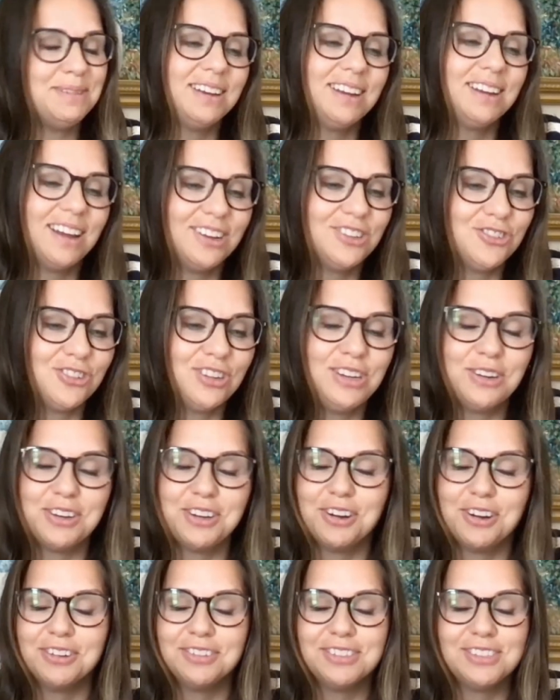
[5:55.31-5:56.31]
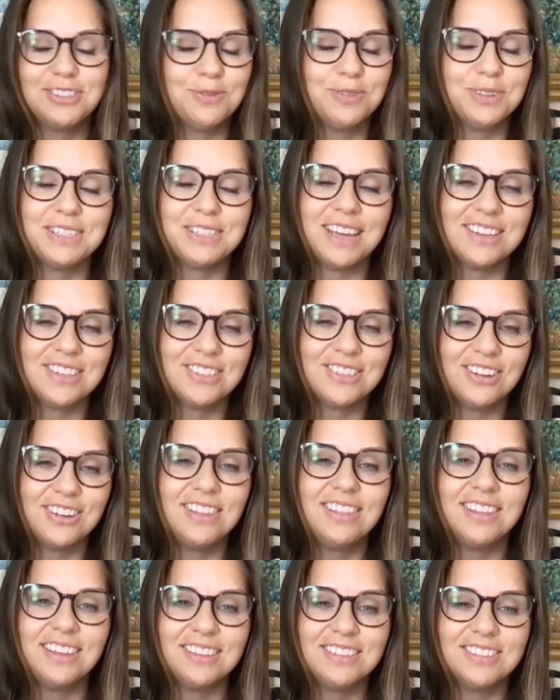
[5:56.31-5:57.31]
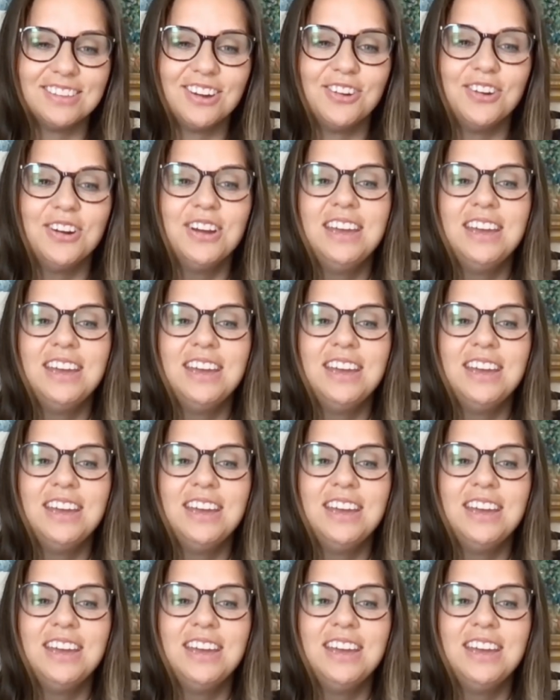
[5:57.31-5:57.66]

in country or your SOFA status or anything. So